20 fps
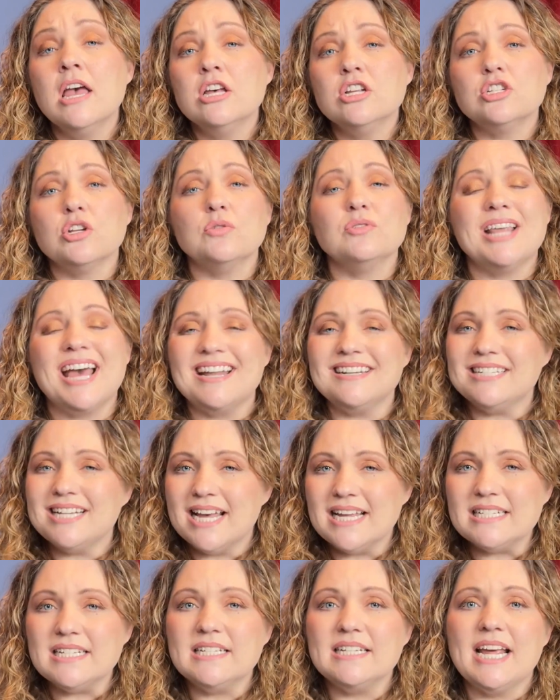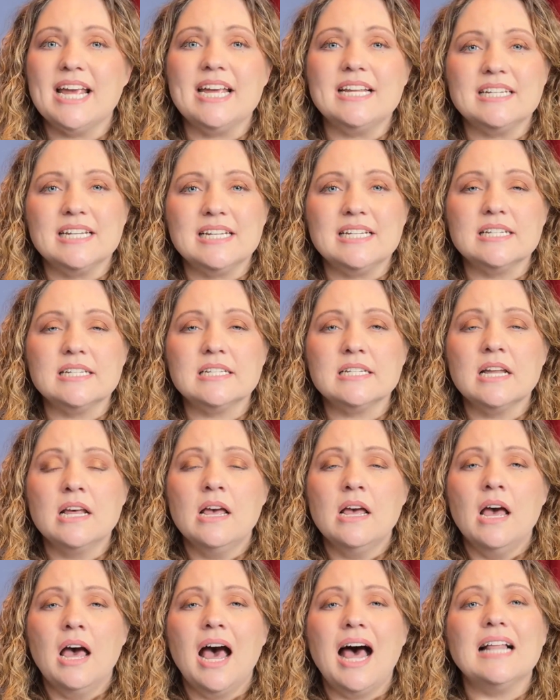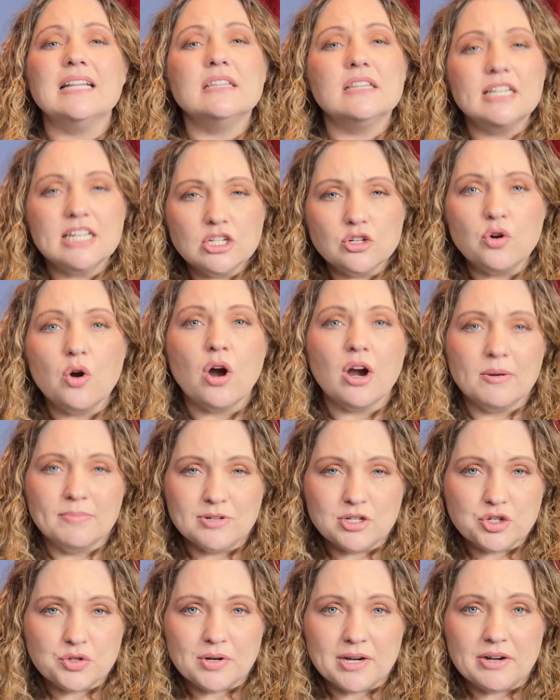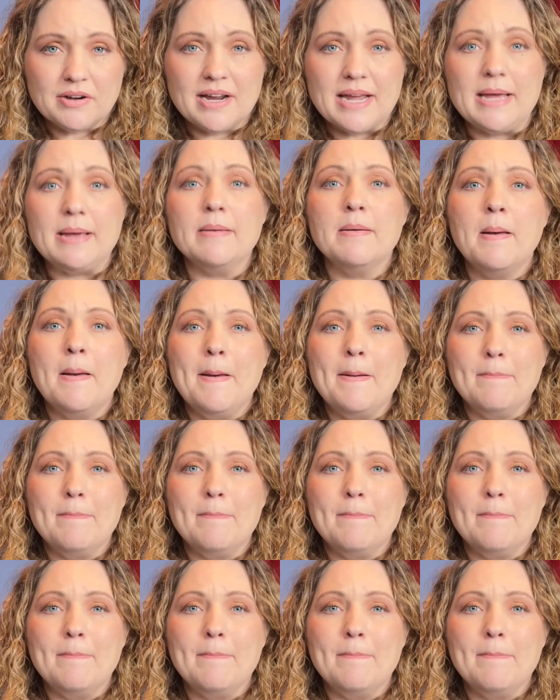So that test date is a little arbitrary,